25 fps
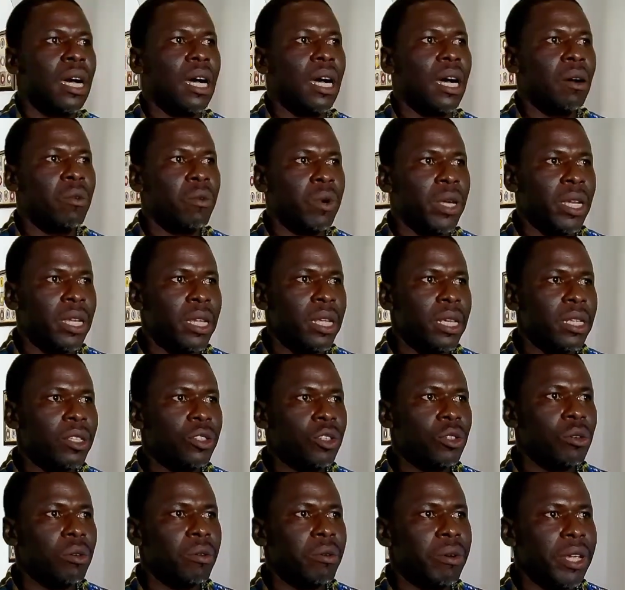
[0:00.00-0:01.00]
We need
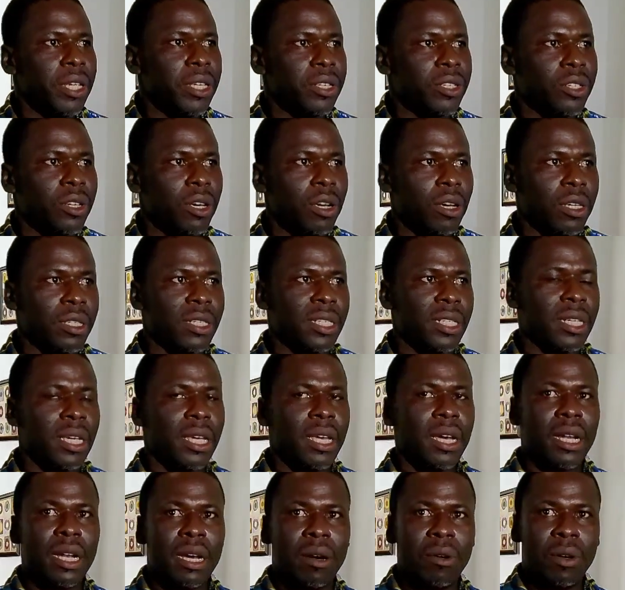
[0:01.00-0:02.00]
to resource the
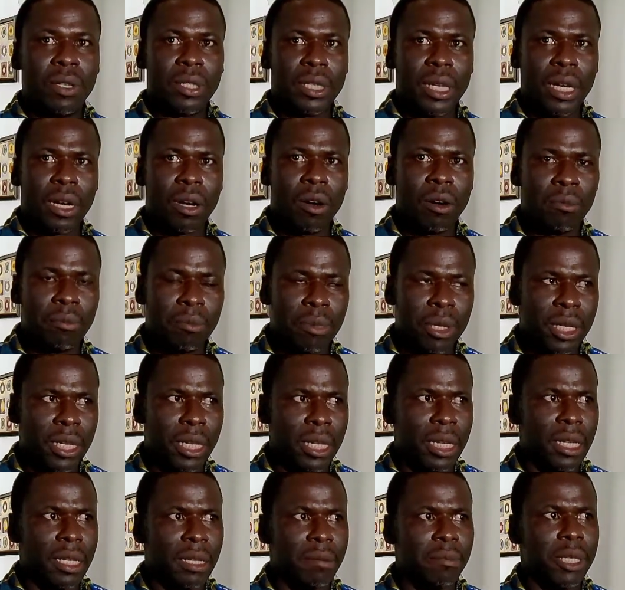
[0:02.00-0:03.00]
Ghana Water
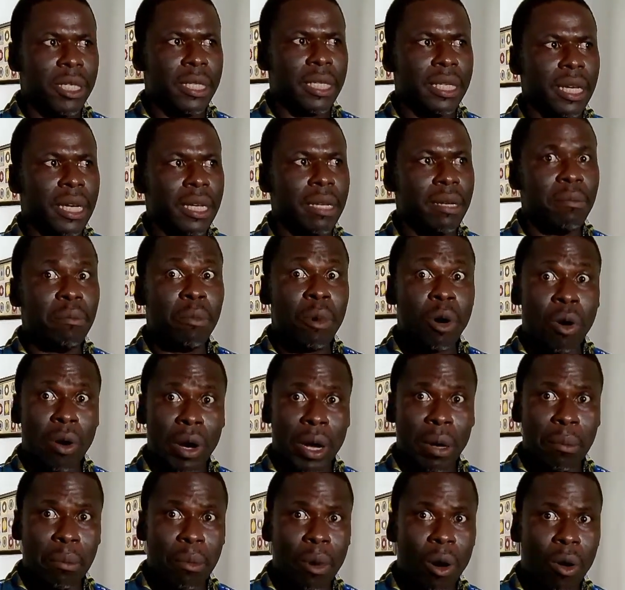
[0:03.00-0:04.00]
Company Limited more
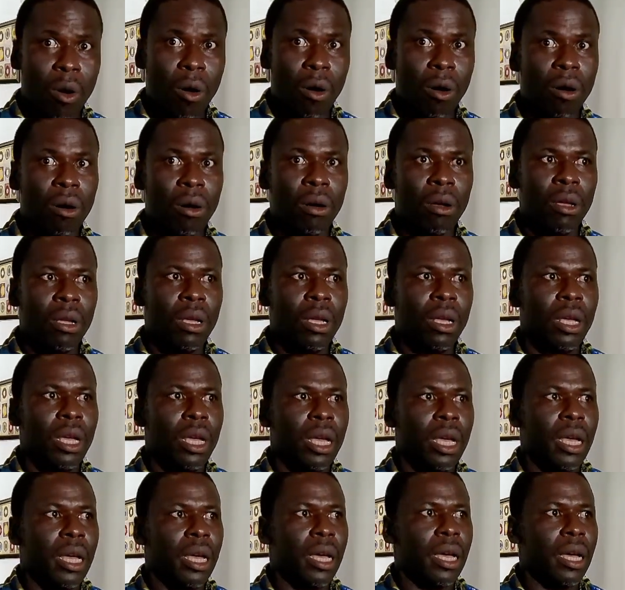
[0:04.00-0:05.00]
and more,
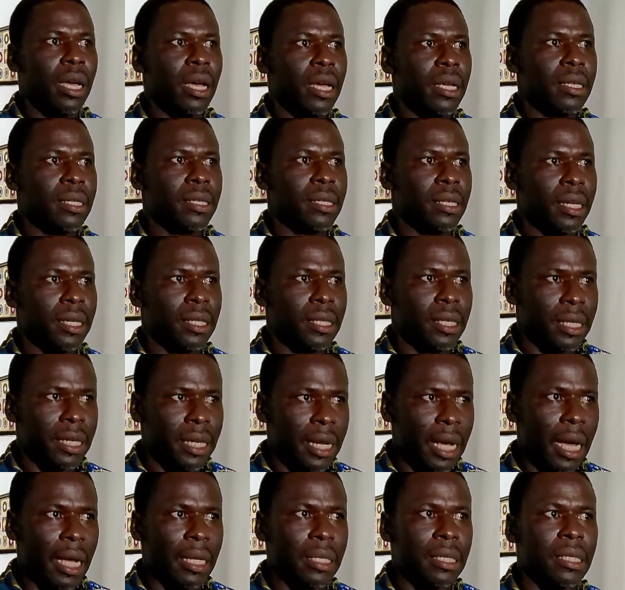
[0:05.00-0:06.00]
such
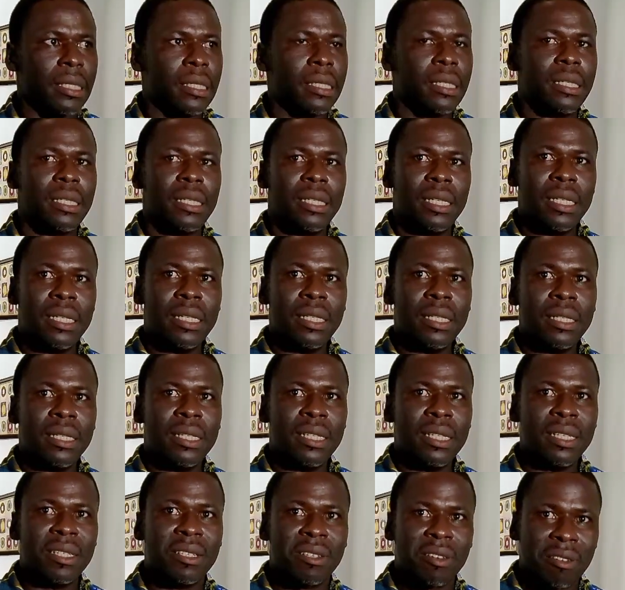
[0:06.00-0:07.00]
that
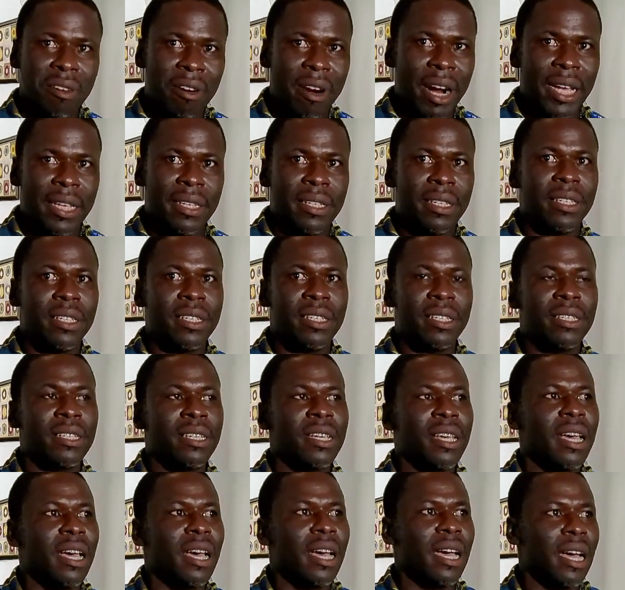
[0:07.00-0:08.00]
this crisis,
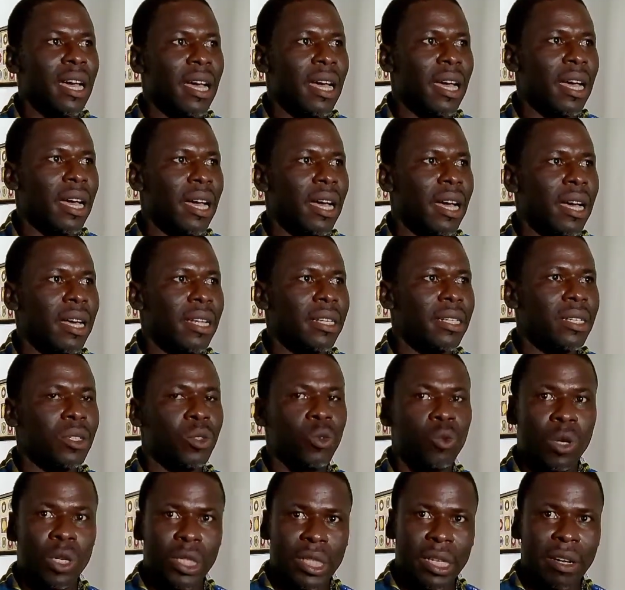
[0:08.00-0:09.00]

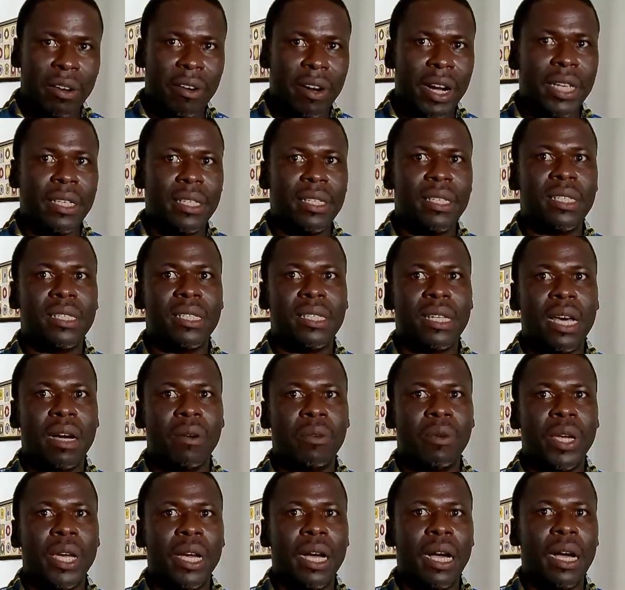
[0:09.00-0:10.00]
this water crisis that
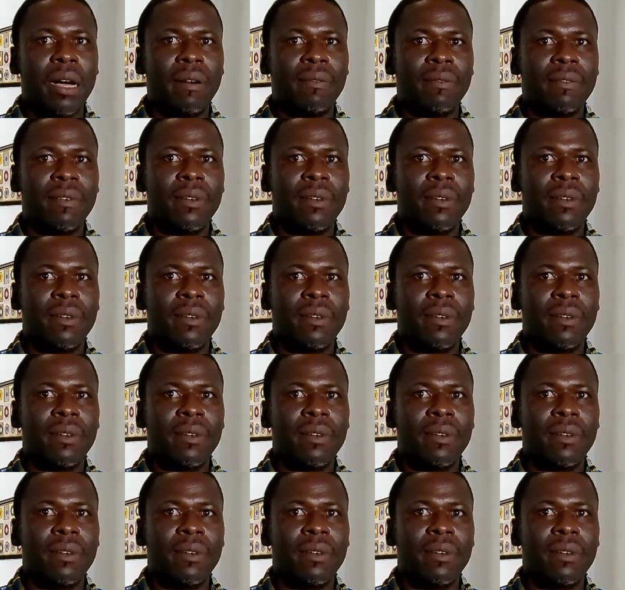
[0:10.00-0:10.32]
we have,